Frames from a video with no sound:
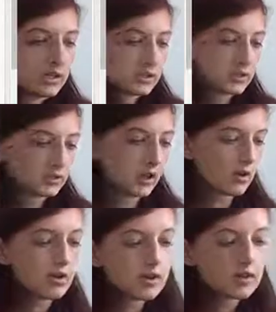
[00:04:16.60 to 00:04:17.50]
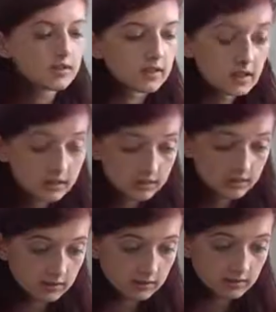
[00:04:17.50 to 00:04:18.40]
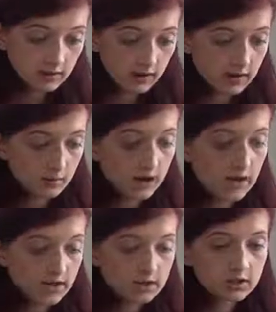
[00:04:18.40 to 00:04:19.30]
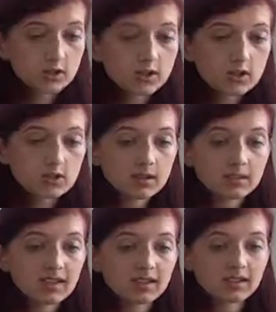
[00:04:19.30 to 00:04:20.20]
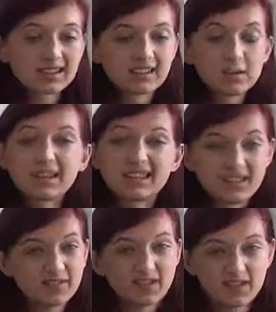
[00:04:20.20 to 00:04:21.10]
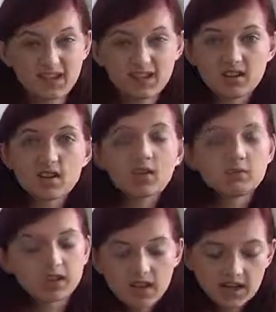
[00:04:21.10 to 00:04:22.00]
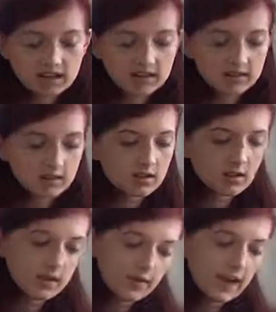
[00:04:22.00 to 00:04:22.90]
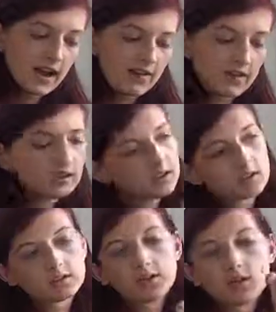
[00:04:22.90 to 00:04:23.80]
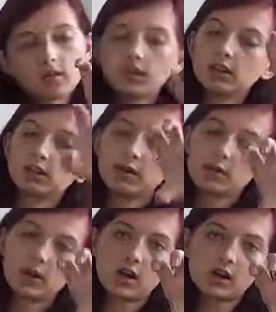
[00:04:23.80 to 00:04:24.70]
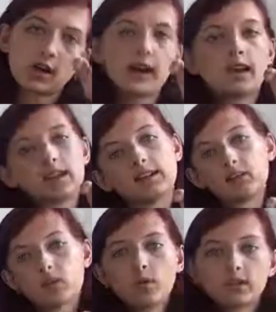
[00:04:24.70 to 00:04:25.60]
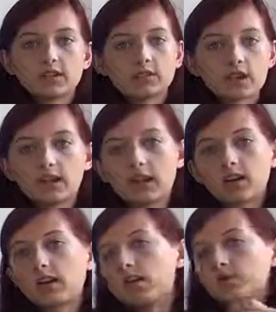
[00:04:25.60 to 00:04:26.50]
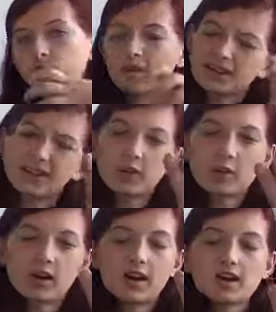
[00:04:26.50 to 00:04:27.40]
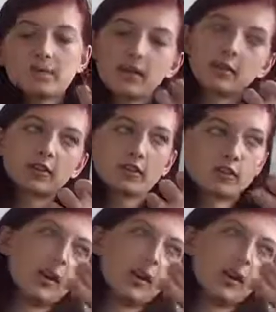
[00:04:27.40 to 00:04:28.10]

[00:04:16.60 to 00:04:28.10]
So this time, we're actually going to do something a little bit differently, because if we have a little leprechaun guy and a little coin he's trying to get, do we want the leprechaun to be able to run